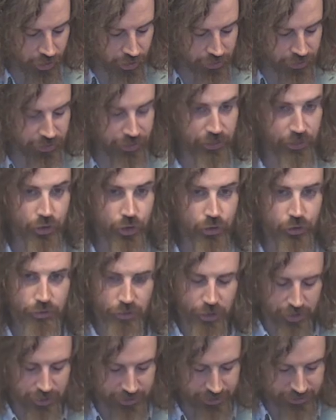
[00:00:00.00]
on the
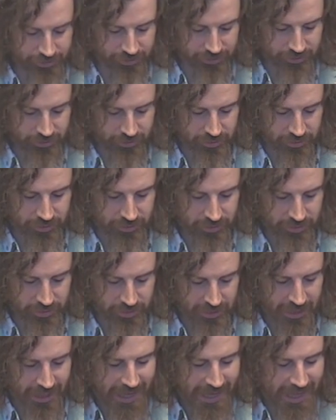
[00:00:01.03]
cross
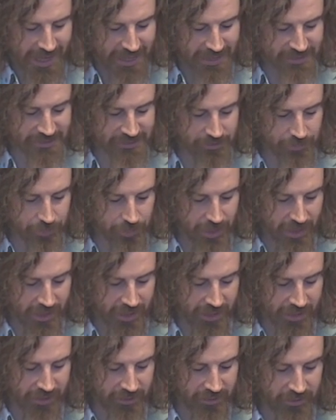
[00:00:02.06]
as a
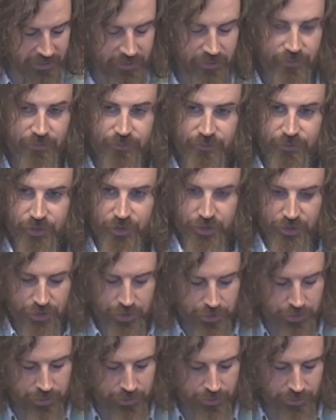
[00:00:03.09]
way for
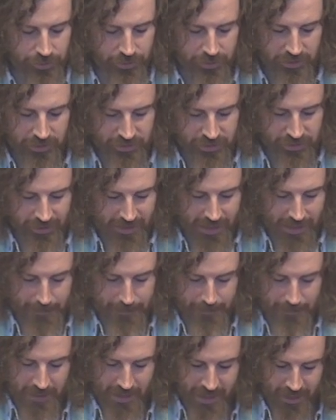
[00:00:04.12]
you to
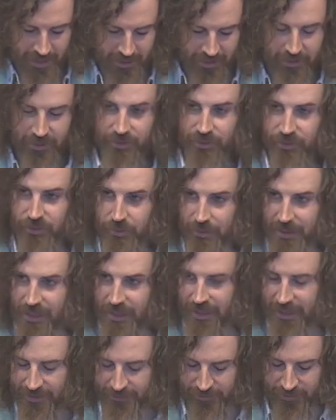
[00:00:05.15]
get back to
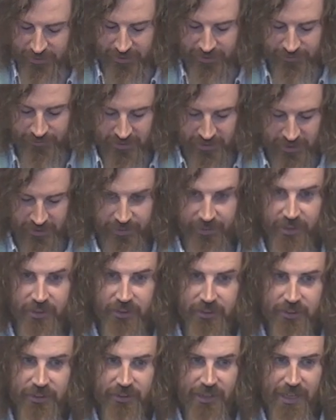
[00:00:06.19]
our Heavenly
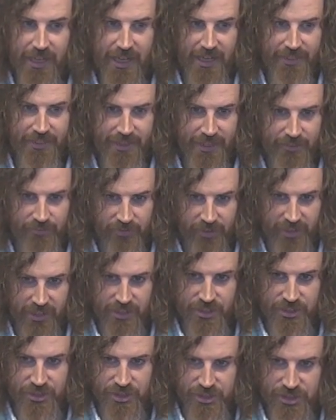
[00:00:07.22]
Father and that
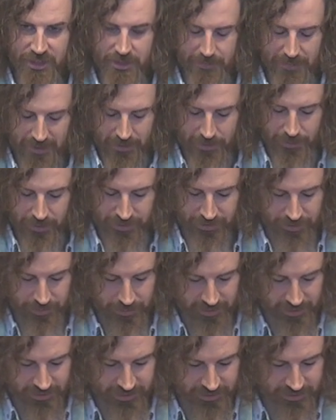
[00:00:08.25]
relationship he
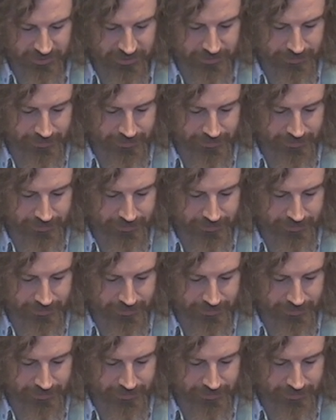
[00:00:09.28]
wants with us?